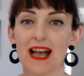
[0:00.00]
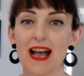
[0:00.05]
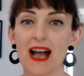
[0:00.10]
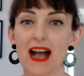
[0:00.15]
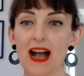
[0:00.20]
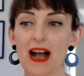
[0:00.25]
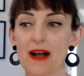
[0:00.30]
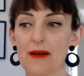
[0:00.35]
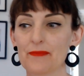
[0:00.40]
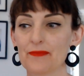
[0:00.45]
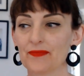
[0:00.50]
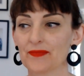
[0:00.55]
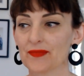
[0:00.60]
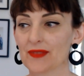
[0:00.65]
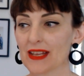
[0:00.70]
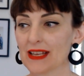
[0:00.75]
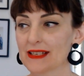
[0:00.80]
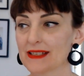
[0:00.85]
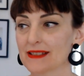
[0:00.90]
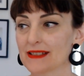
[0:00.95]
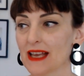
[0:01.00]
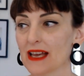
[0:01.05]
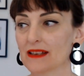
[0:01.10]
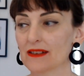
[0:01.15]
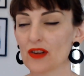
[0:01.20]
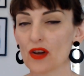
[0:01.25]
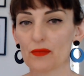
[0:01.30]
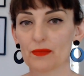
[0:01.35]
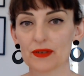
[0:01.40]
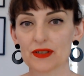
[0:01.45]

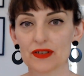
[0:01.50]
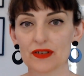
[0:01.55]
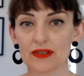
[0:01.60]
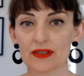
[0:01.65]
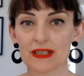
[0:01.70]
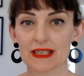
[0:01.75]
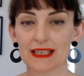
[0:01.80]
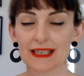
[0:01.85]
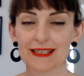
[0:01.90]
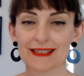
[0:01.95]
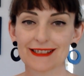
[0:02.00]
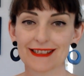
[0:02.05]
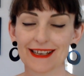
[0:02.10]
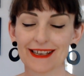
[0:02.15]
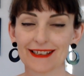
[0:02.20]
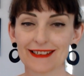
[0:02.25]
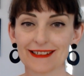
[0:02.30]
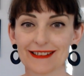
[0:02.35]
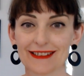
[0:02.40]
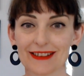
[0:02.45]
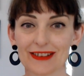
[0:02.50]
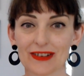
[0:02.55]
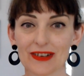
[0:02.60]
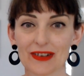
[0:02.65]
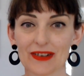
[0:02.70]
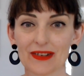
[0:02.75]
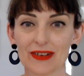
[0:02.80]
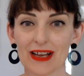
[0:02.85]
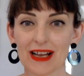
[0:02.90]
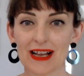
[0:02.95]
sudden opportunities that, you
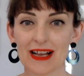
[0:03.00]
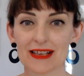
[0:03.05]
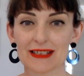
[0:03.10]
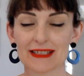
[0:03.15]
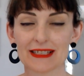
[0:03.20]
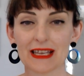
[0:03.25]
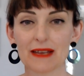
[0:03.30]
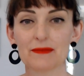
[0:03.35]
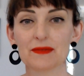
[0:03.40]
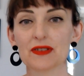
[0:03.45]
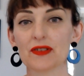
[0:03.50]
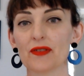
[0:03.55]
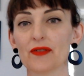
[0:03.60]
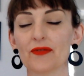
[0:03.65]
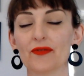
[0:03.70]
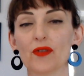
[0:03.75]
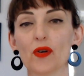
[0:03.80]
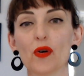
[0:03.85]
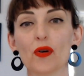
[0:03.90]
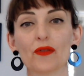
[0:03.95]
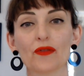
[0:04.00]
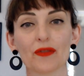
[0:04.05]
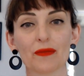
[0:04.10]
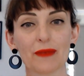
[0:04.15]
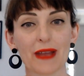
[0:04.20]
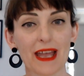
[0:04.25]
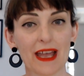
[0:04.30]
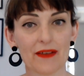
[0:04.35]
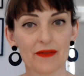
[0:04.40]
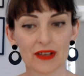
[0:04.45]
know, seem to fall from
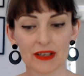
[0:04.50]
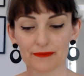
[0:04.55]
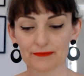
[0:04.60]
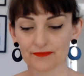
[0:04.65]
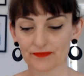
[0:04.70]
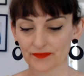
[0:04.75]
heaven.